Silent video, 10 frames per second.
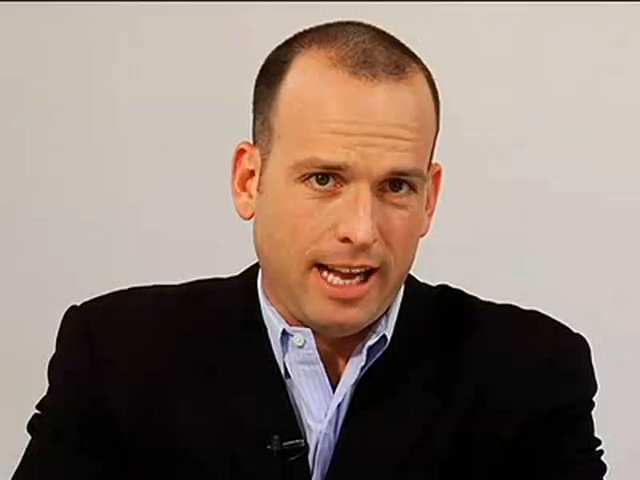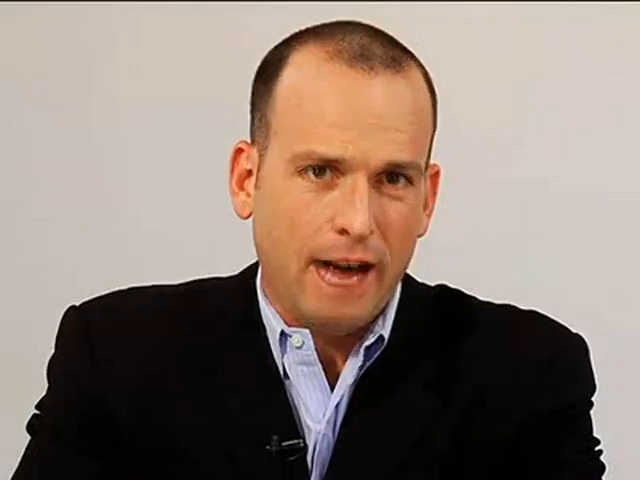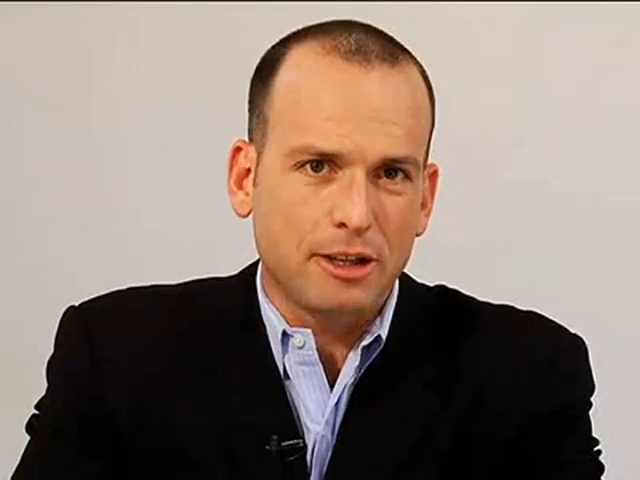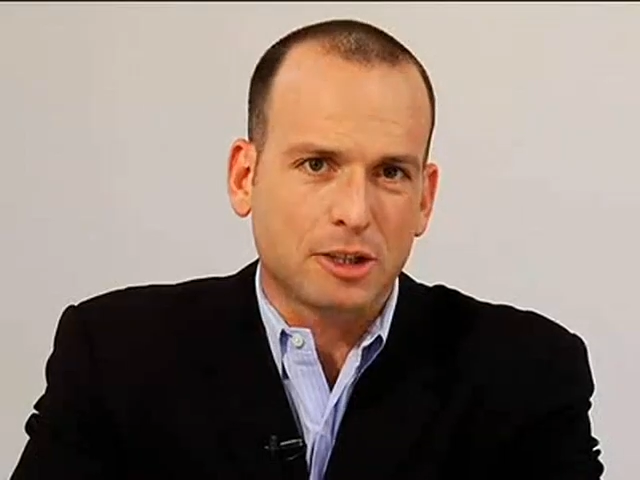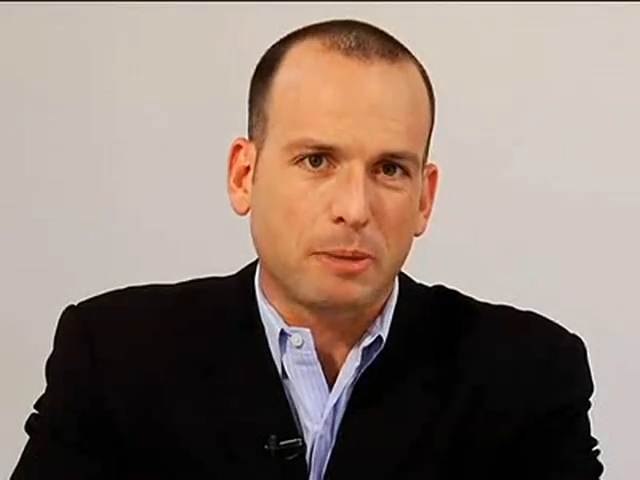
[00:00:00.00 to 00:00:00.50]

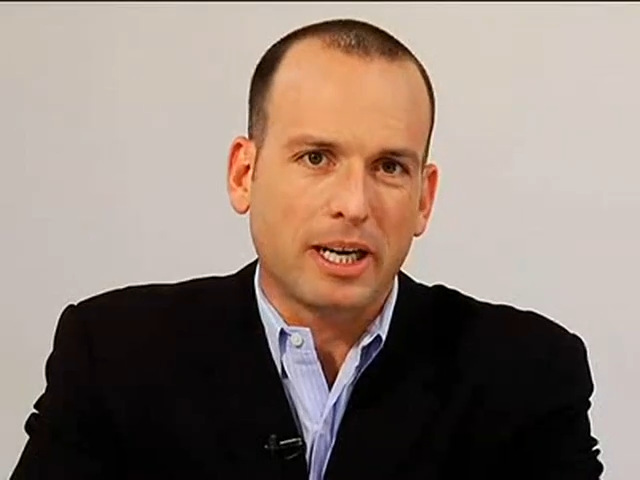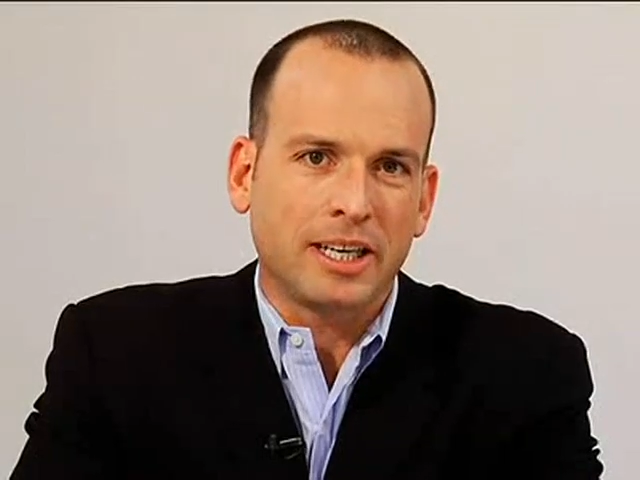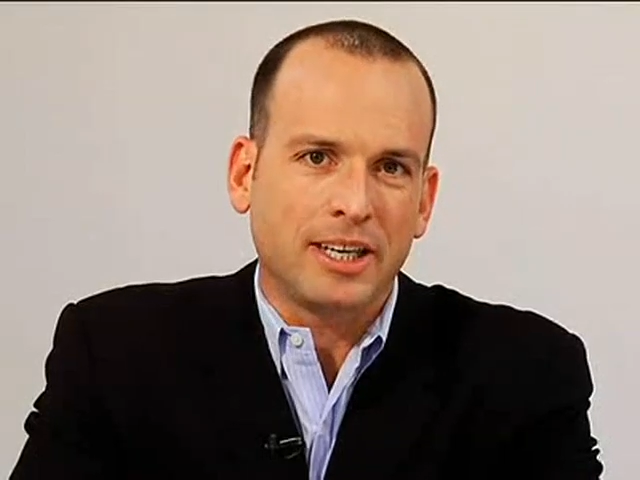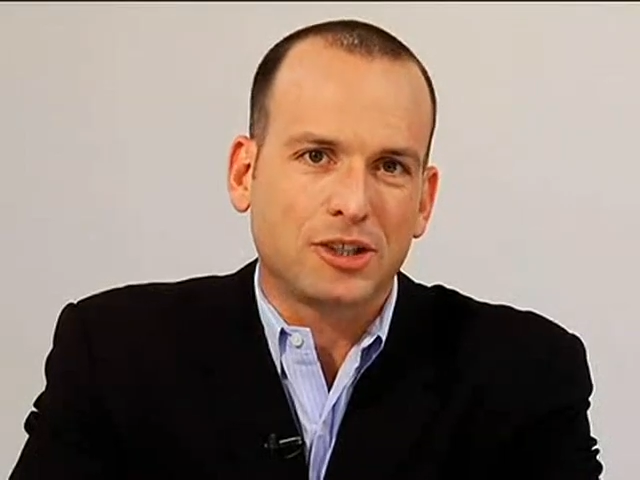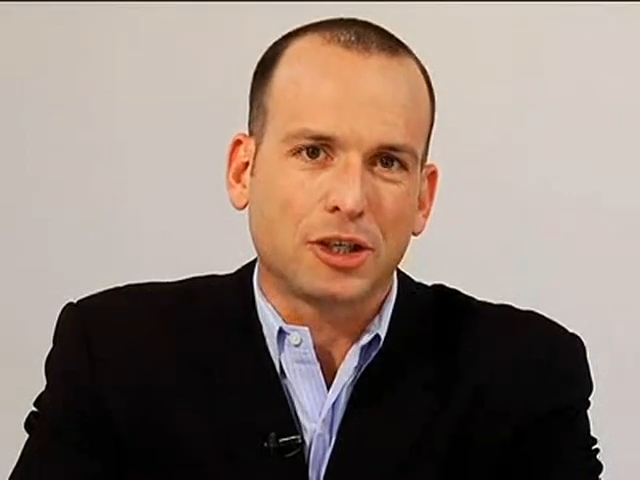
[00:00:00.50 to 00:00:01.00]
How do you spot
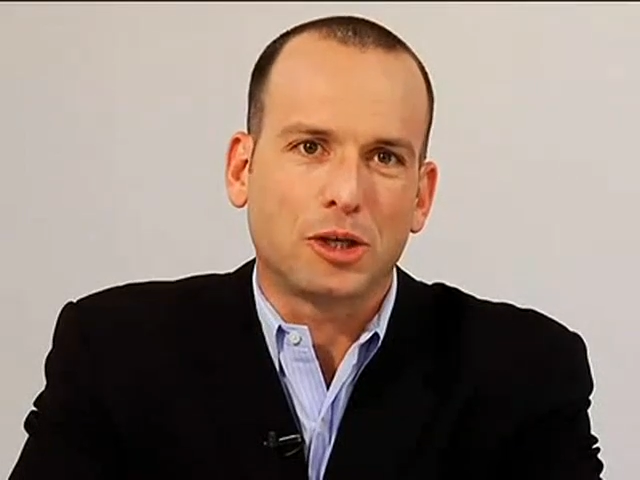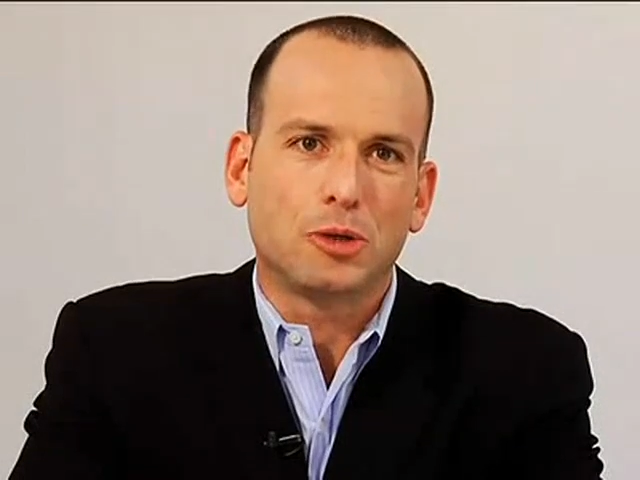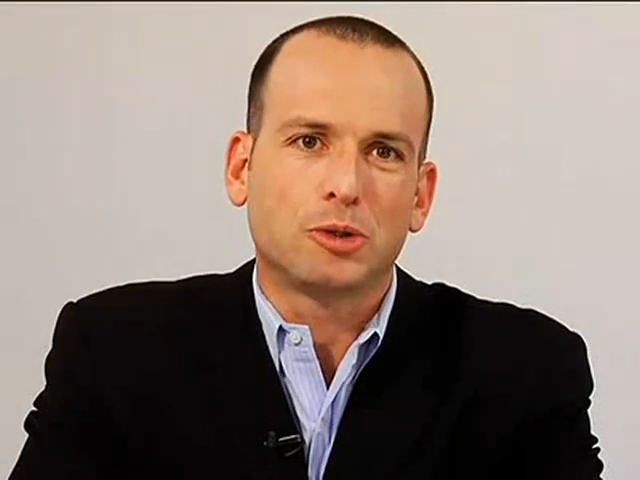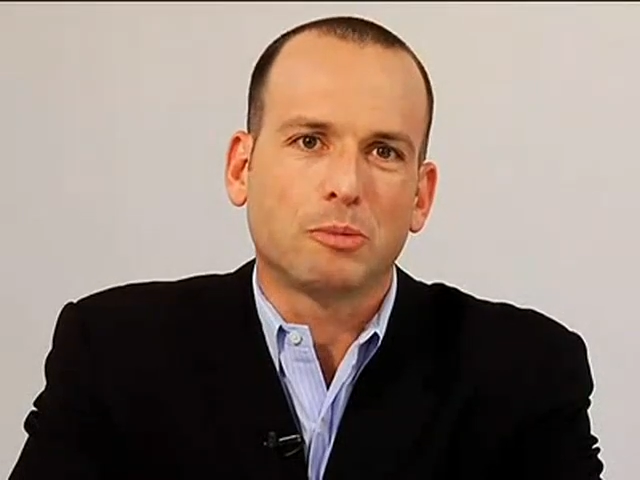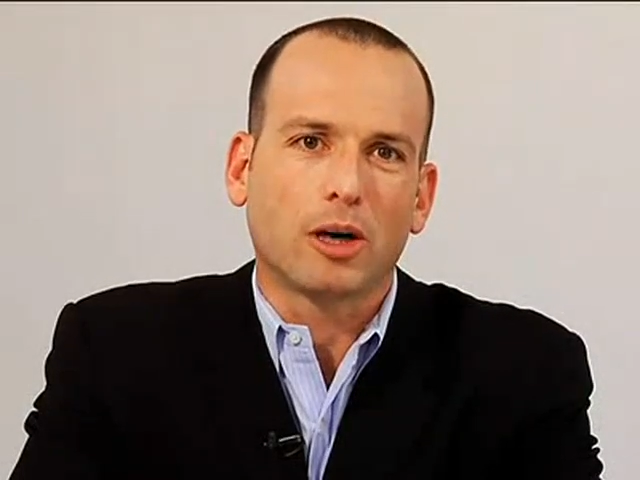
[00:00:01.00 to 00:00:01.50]
a niche in a
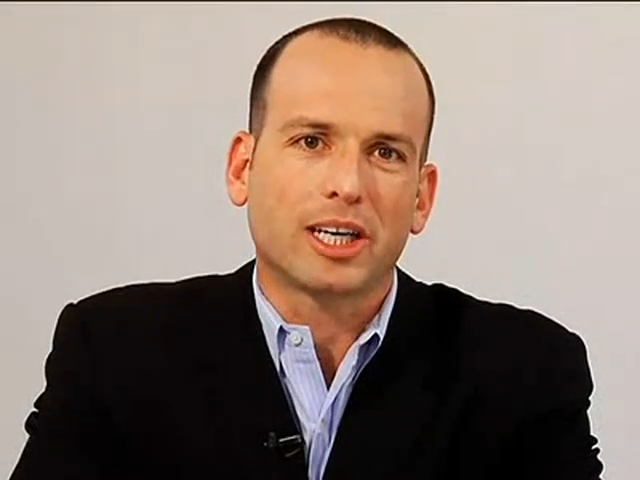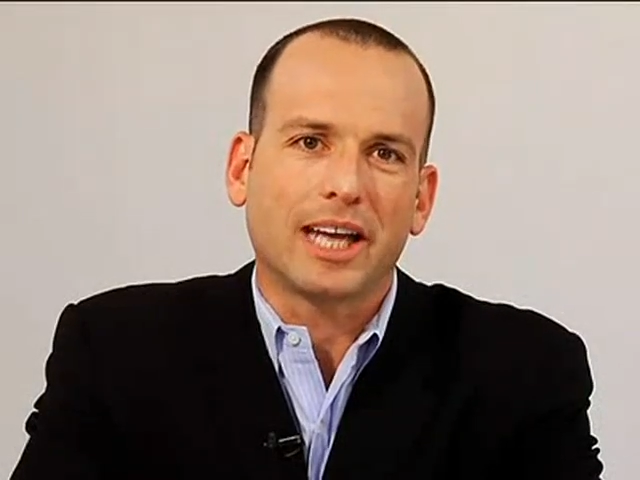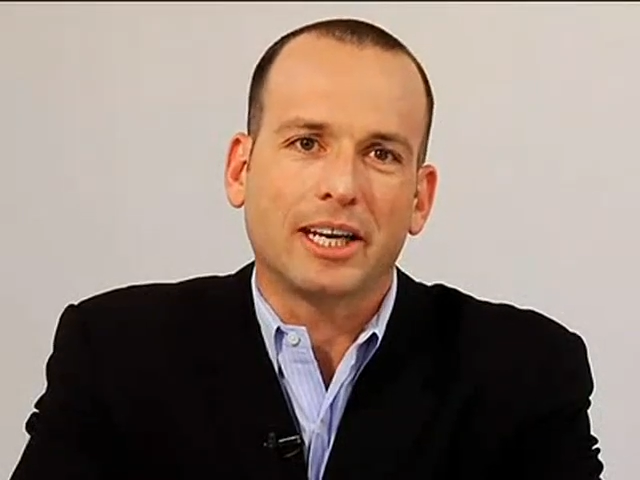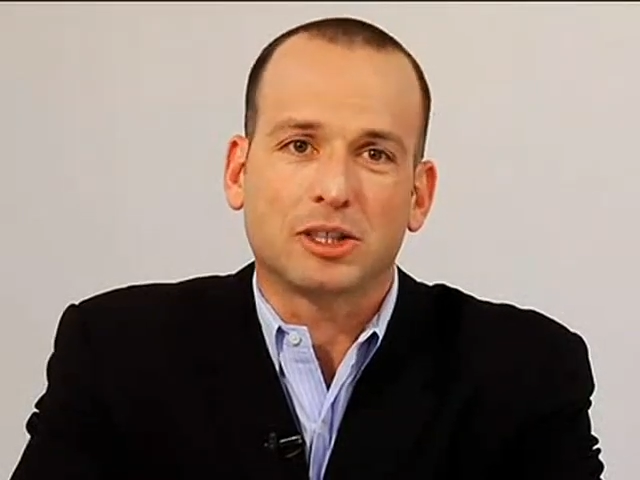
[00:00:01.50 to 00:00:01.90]
huge market and